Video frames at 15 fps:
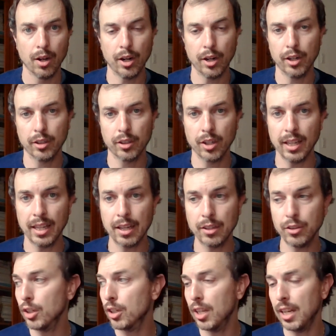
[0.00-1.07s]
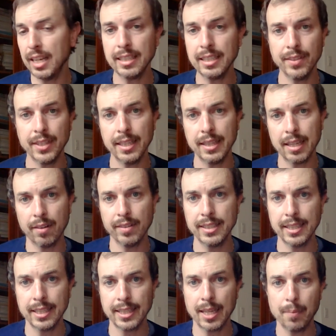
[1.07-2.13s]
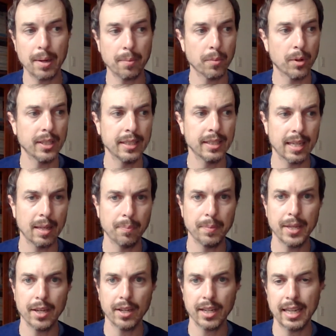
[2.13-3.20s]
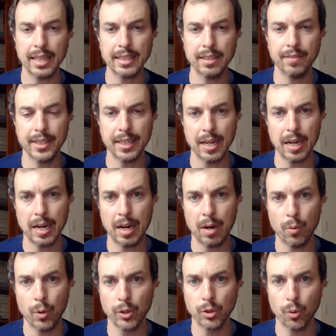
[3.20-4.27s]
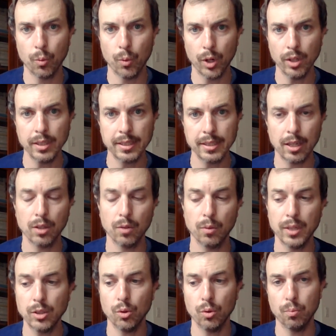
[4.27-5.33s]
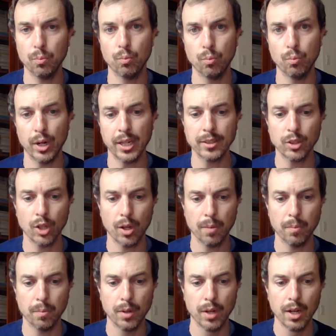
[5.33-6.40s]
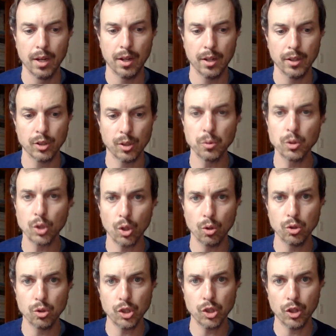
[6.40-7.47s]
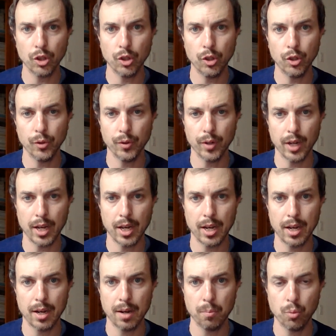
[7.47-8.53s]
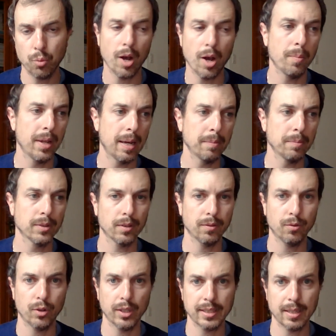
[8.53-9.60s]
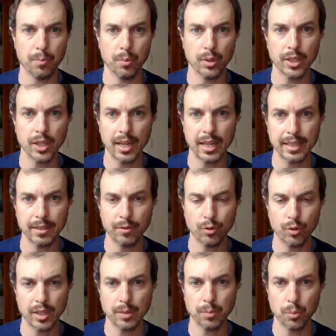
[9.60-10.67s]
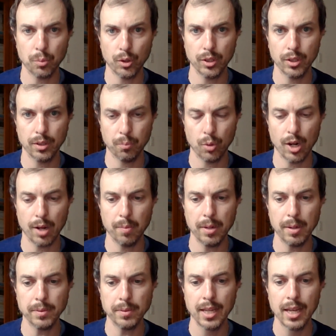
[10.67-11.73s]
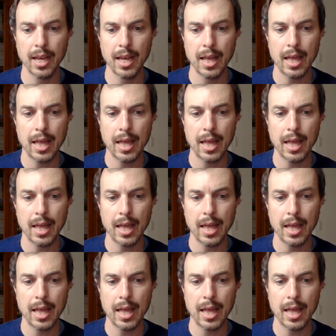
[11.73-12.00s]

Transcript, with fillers: our collect the collectivity. Now it's in Quebec, but it can be a collectivity around the world. It's always to bring some some solution to uh, problems, for example, in collective transport problems